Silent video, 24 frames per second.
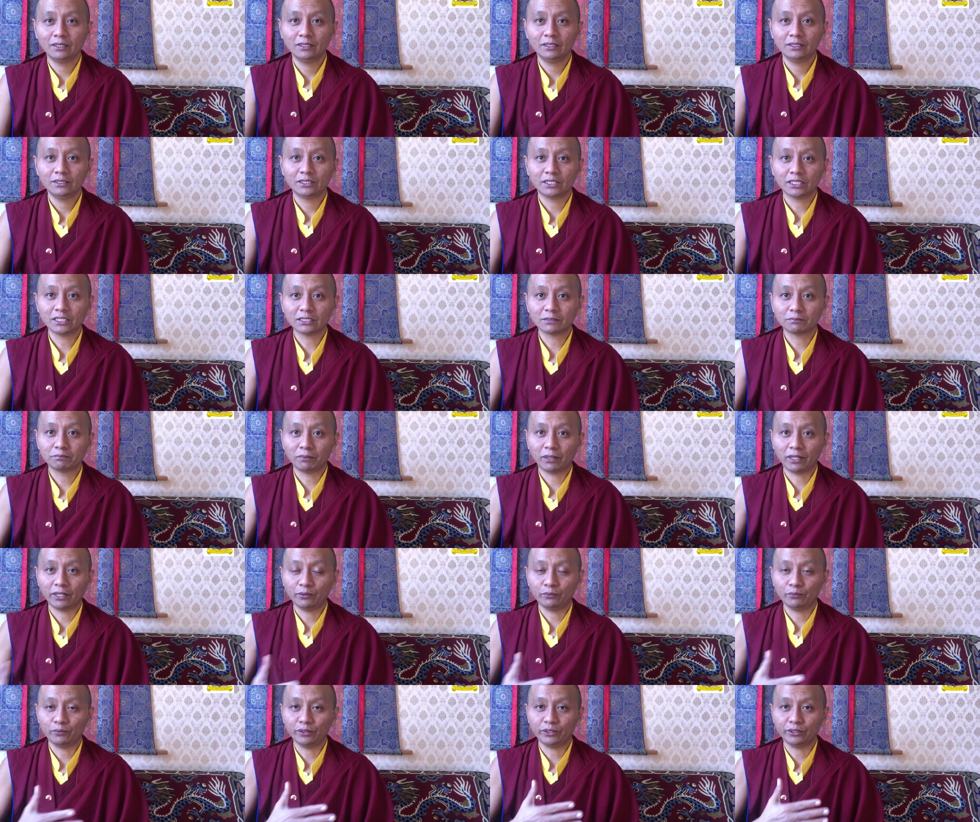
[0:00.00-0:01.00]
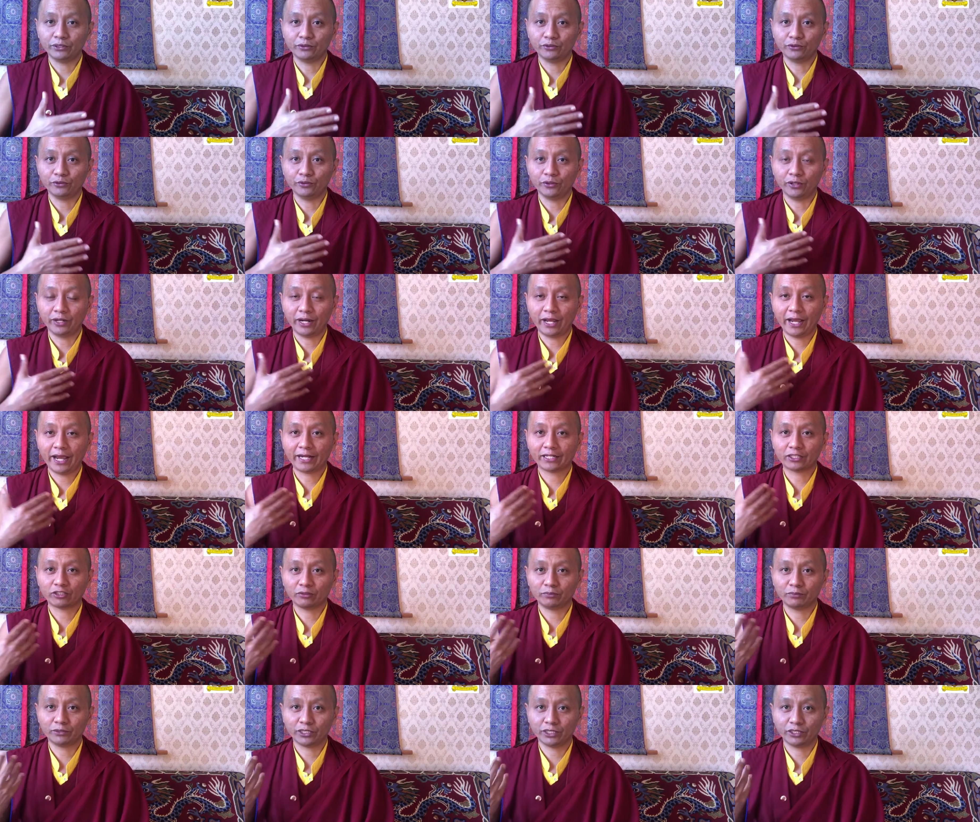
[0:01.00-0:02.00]
just by with your act of
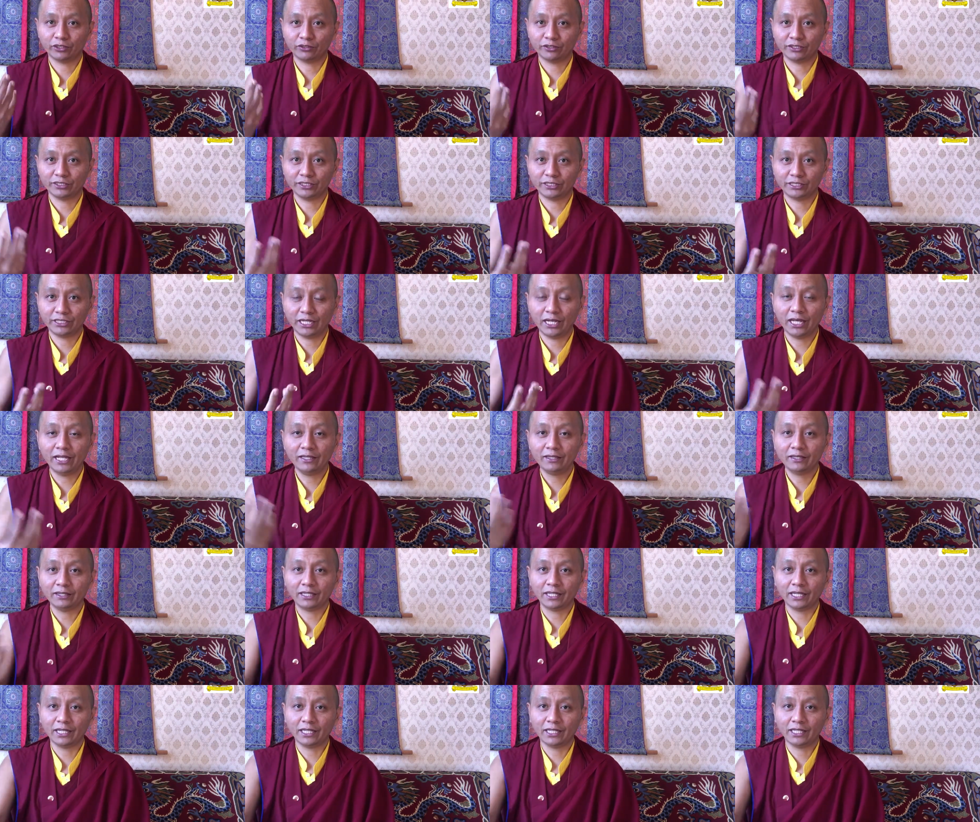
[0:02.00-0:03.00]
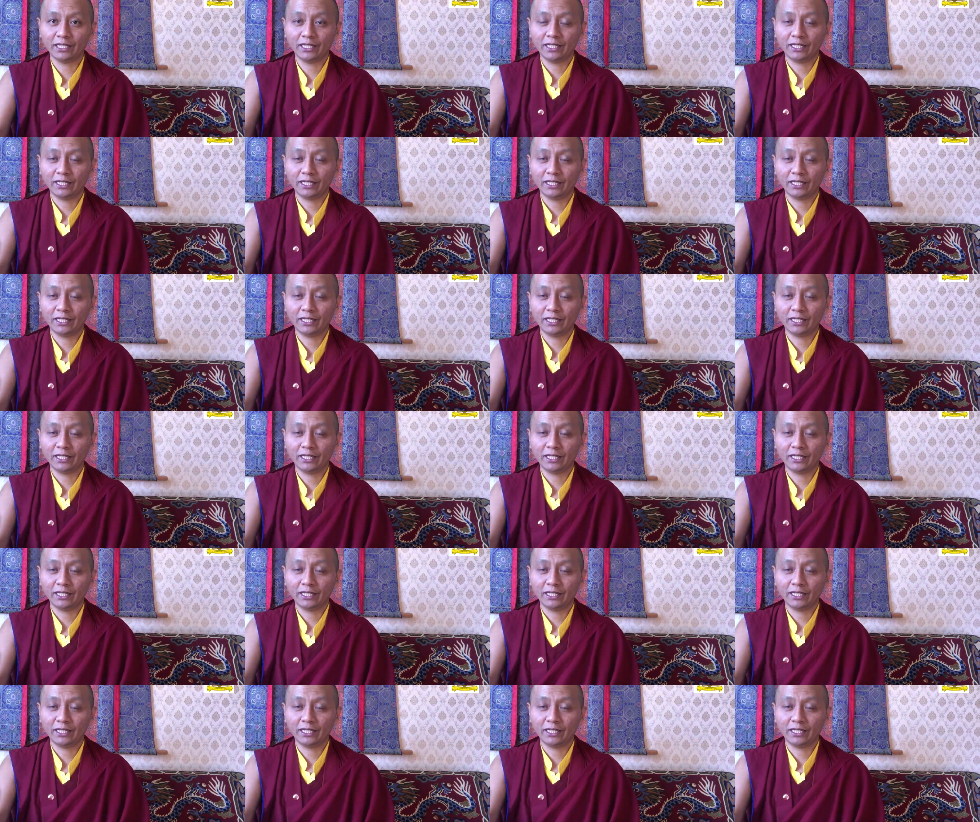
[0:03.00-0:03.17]
generosity, and they